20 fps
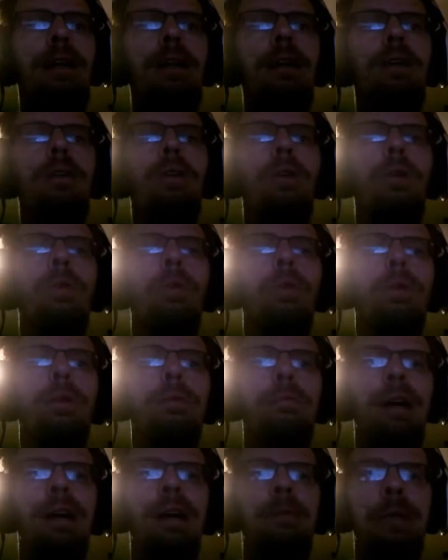or it
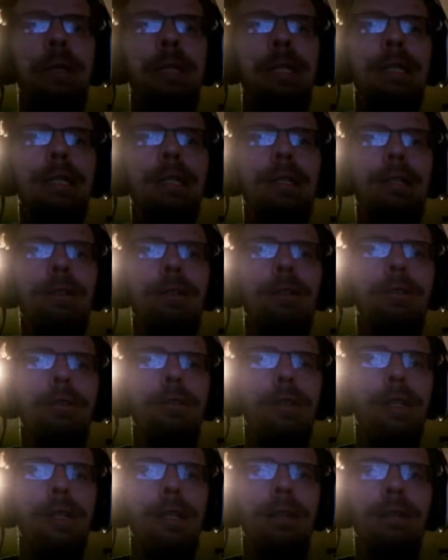might be
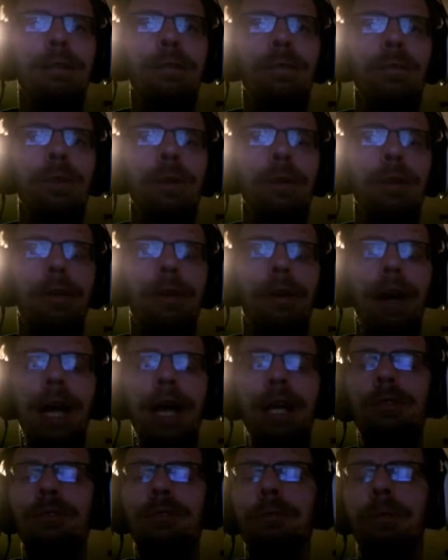nearing what your
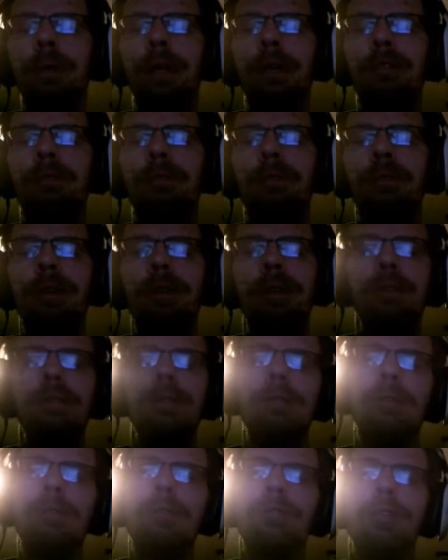actual password is, so
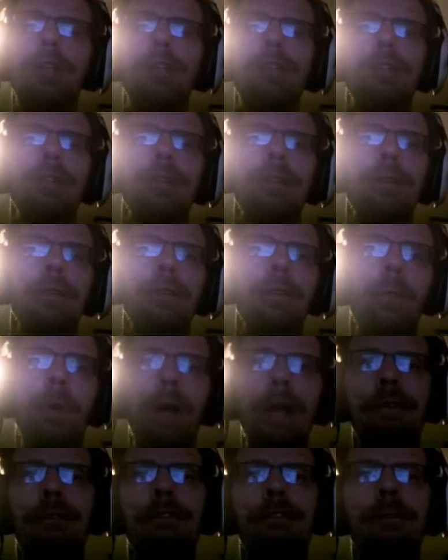you change it away
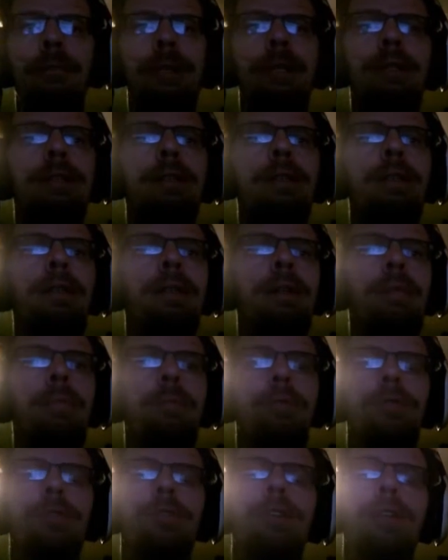from it,
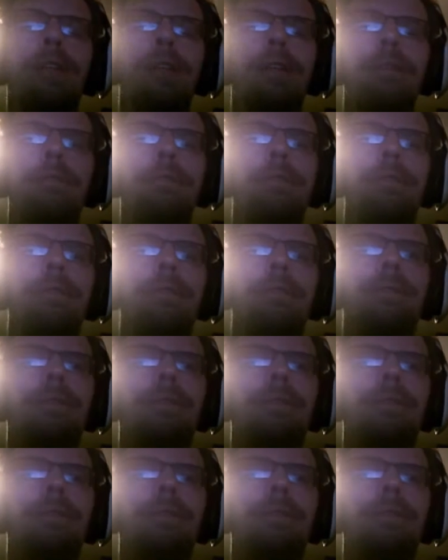pushing it out further.